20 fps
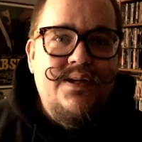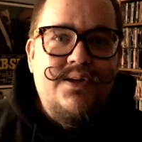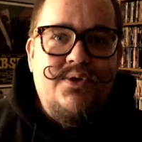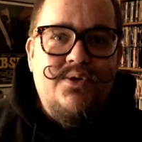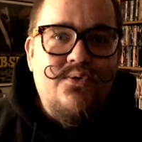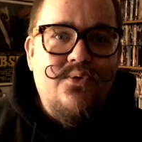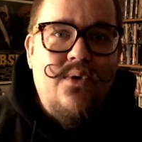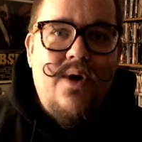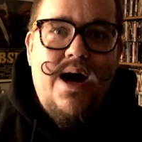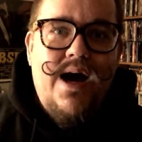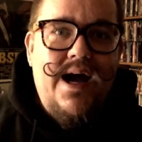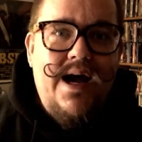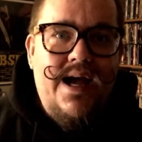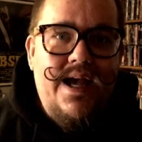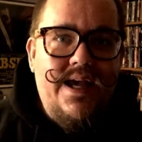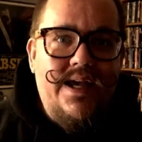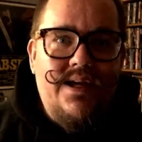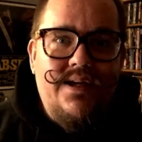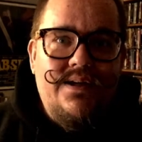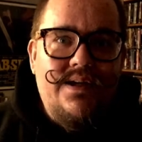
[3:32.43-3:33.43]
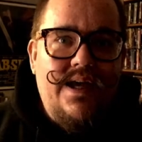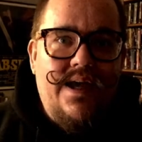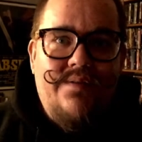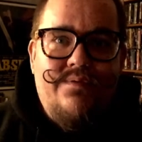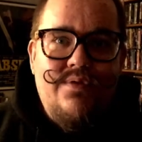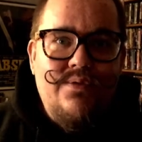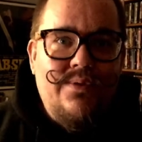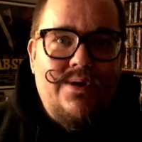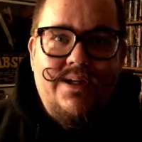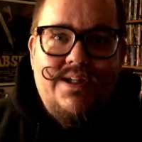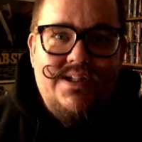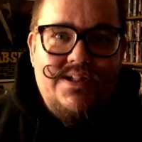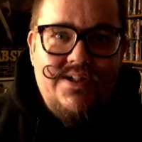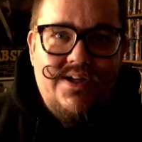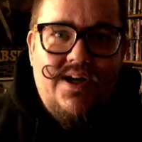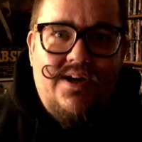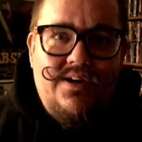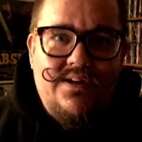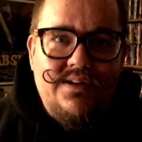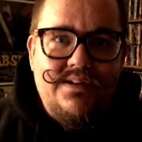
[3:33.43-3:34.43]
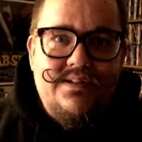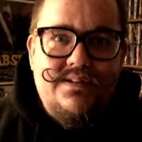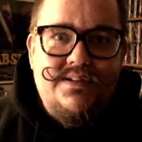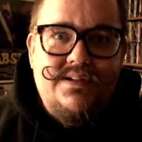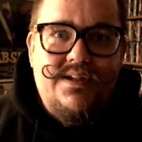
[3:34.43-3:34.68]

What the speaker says: or why everyone is gone.